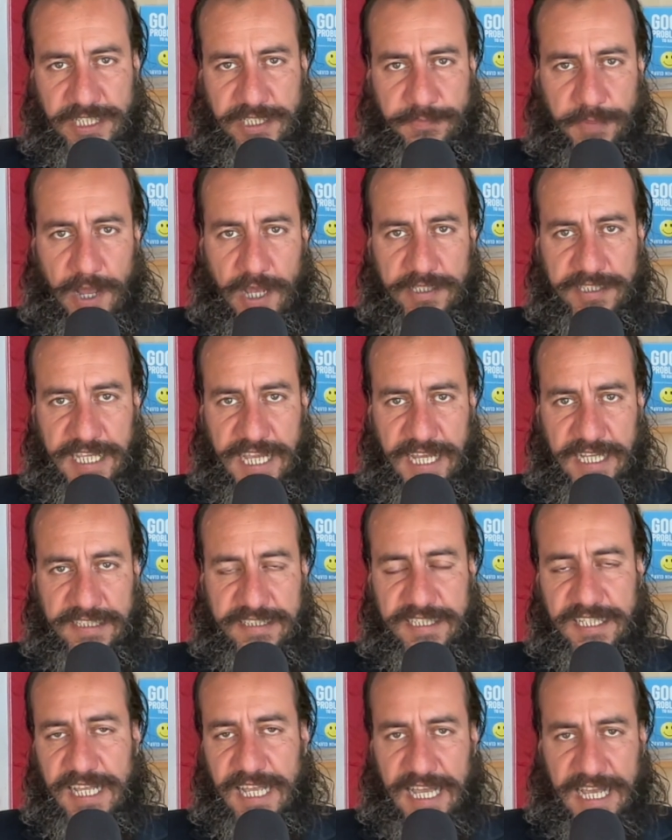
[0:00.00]

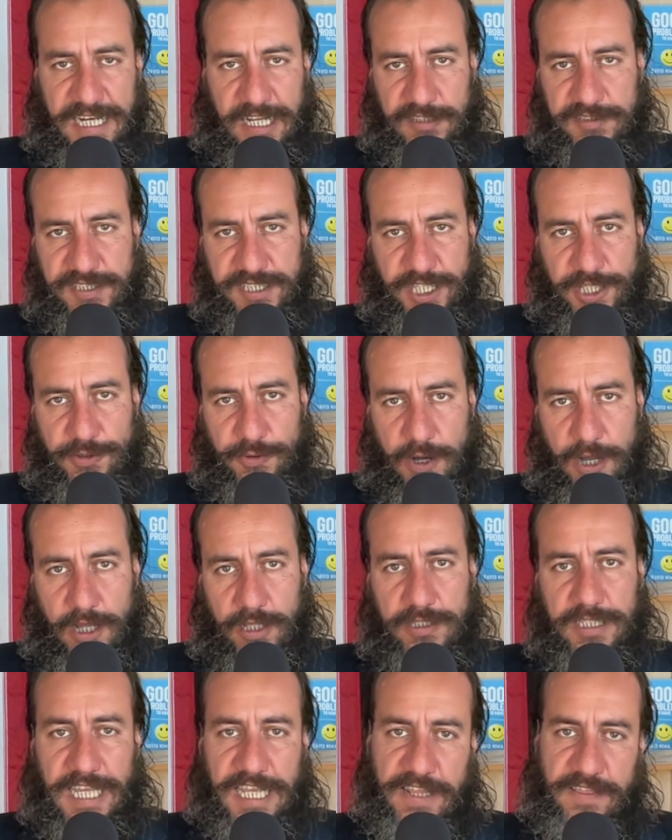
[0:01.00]
Podcast, and I'll see you
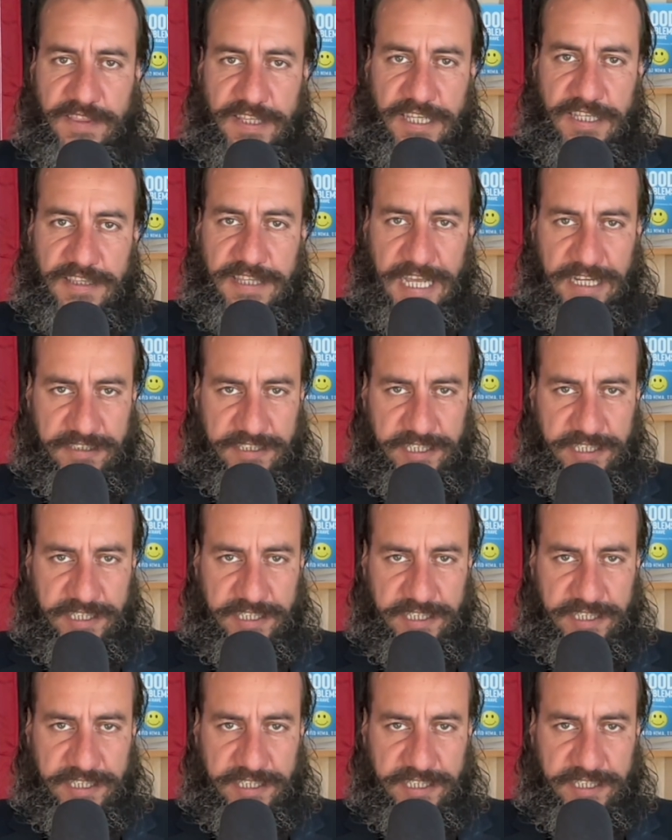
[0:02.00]
all in the next